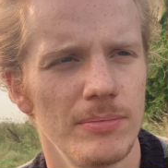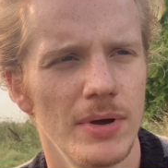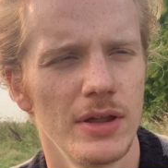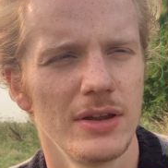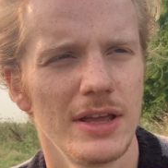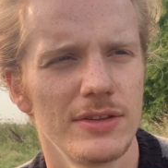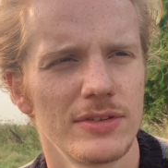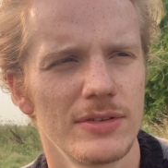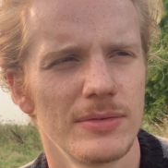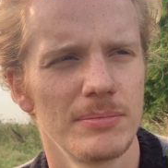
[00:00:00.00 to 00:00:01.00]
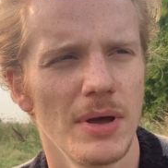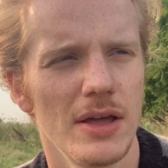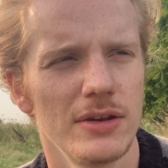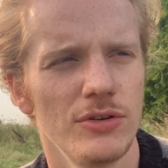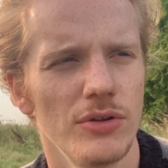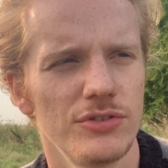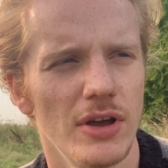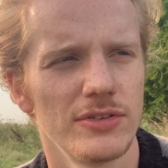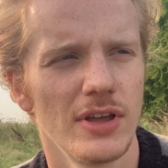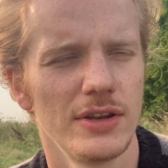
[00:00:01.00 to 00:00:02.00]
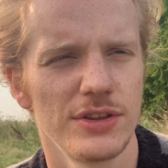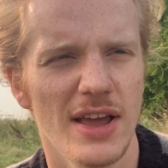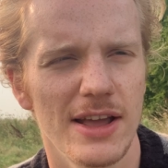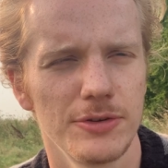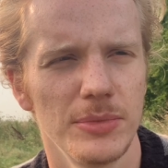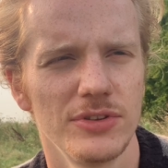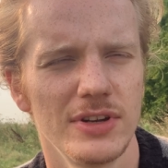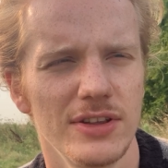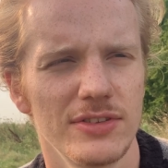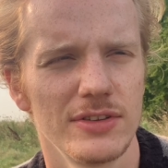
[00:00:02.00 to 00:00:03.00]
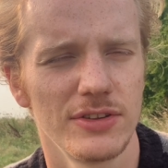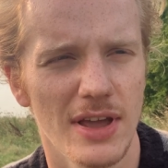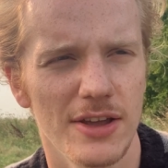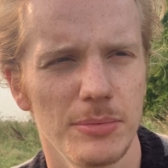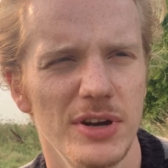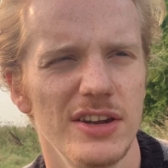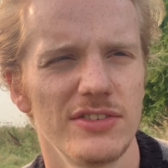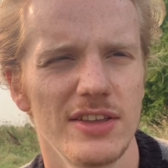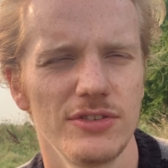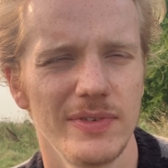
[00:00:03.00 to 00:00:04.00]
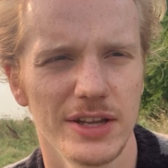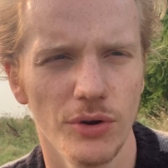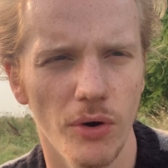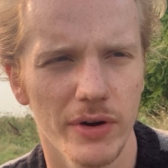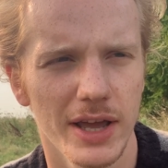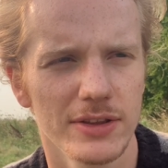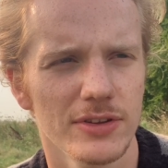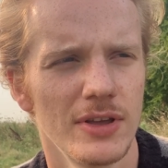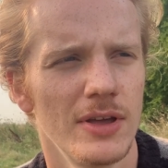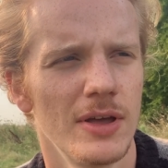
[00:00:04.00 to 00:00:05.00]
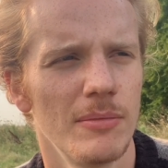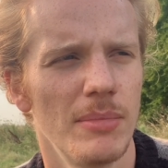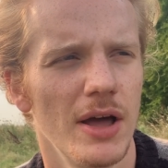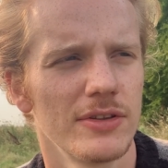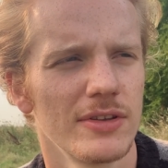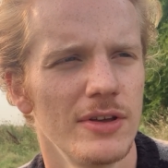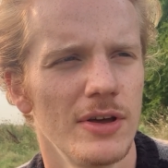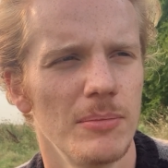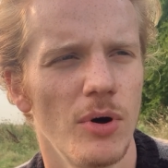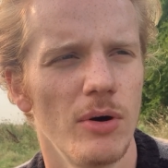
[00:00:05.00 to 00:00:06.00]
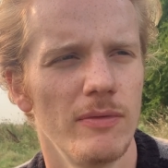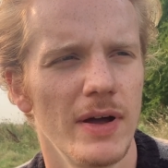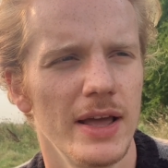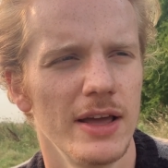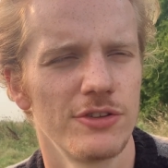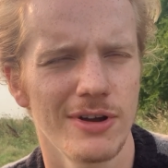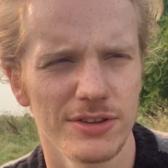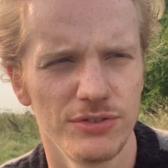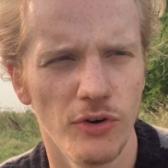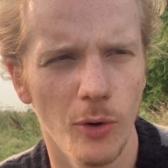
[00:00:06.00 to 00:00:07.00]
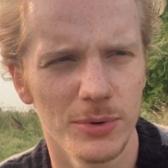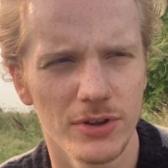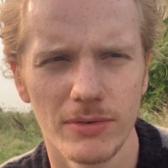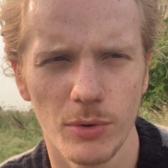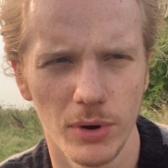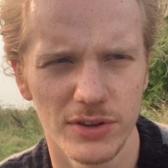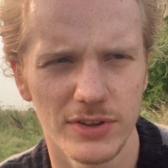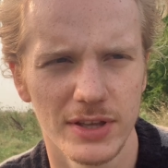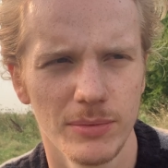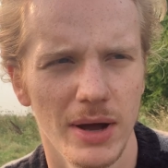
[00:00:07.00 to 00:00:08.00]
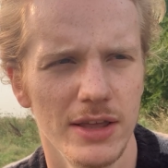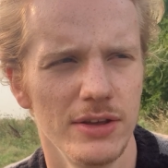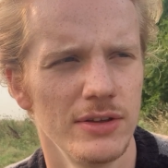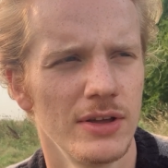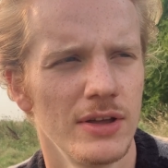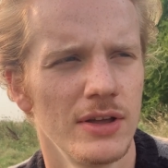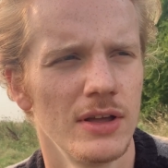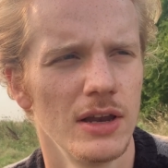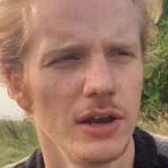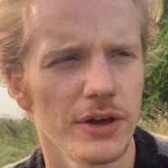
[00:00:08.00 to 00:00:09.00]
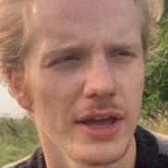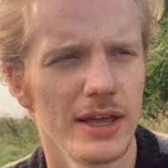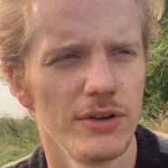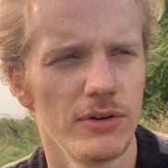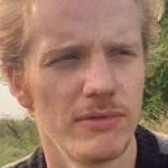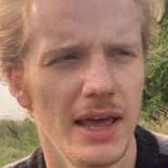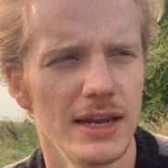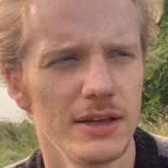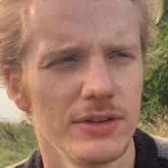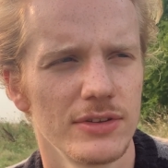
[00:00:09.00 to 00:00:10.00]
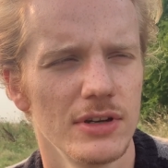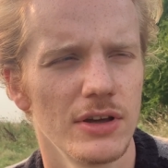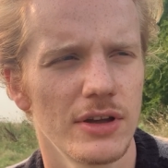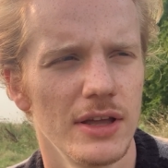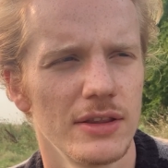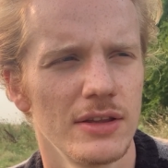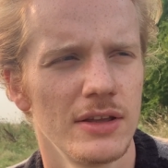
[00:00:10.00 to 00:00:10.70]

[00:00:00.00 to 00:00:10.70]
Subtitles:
but not just a detachment in the sense of ignoring it, but more of a transformative quality, where you look at your failures and look at